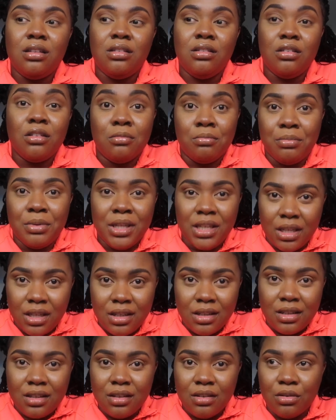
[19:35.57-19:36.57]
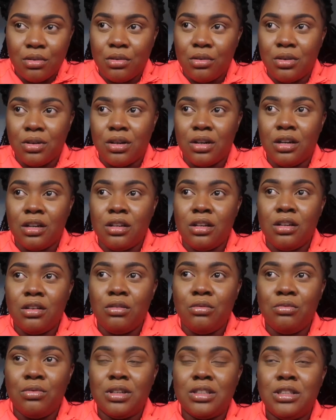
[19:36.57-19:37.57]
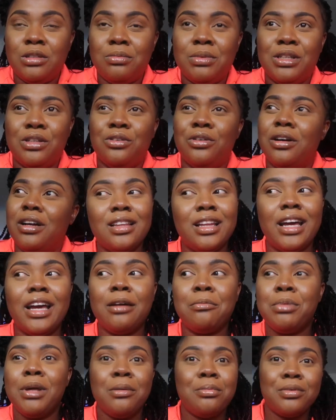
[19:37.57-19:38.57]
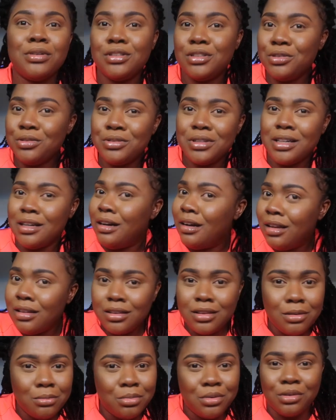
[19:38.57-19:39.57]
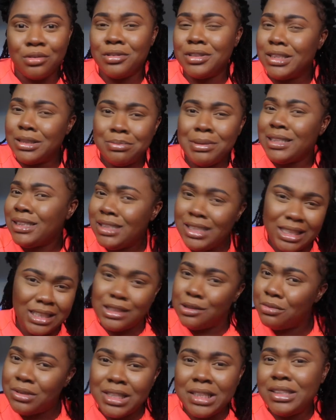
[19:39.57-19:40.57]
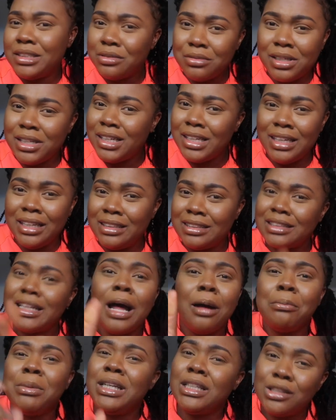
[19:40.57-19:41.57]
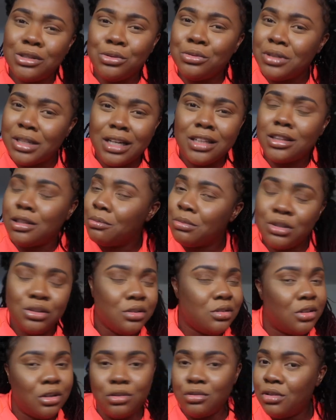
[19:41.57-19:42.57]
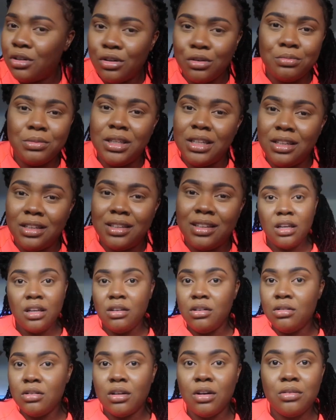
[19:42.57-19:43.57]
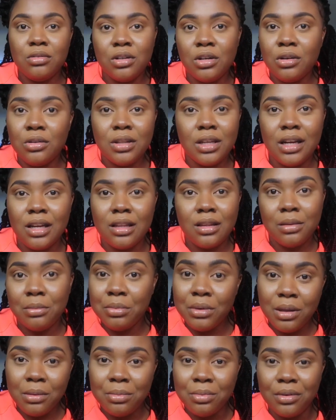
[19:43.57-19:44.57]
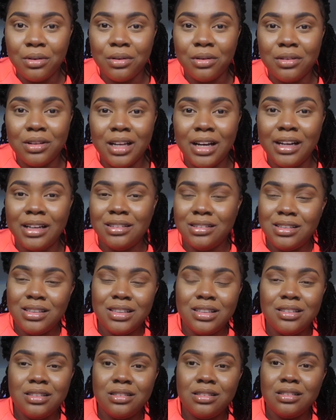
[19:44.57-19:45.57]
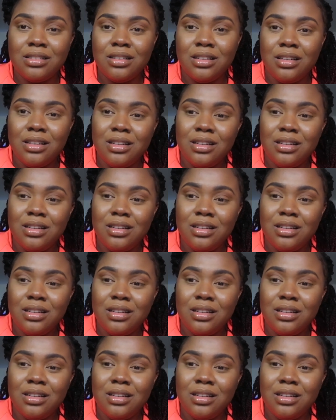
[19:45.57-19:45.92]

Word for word: you're big or what you've been doing. Like, people are too comfortable, especially in twenty twenty. Stop being too comfortable. You don't know me. You don't know the other people. Like, just